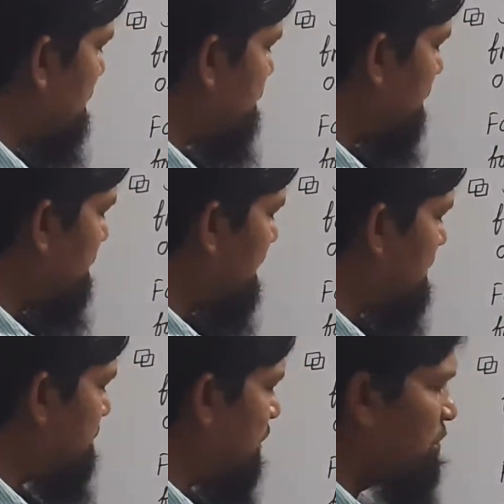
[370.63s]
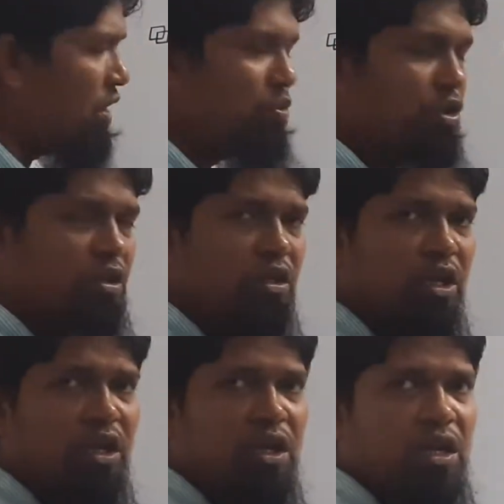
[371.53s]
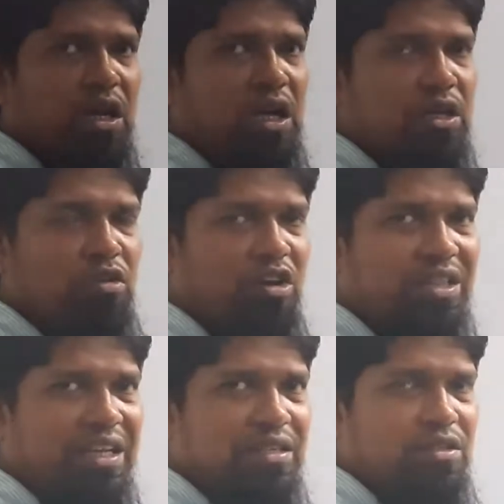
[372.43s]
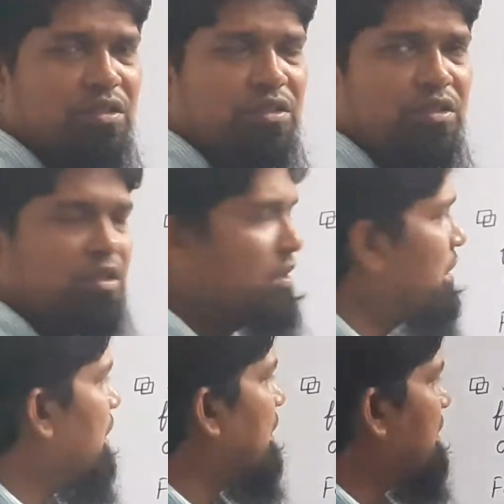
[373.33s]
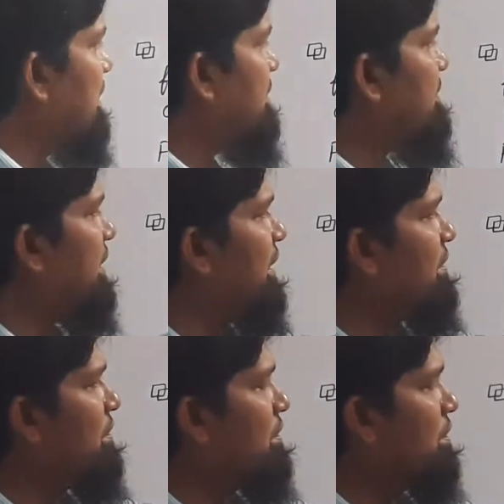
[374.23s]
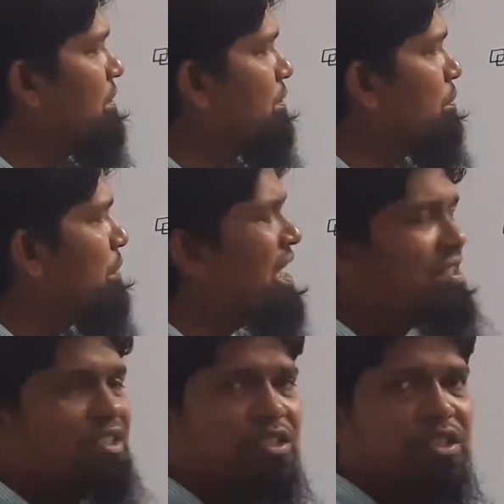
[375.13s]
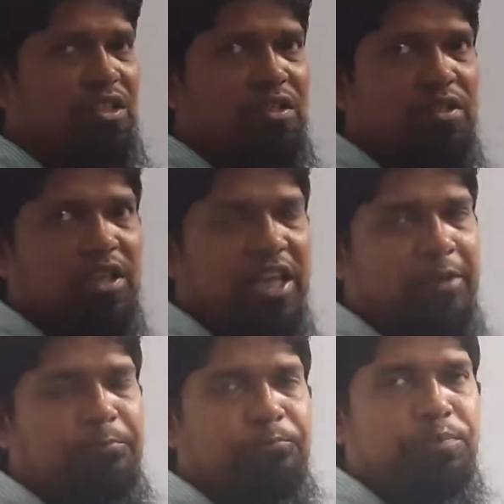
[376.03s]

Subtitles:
from this formula we got that this set must have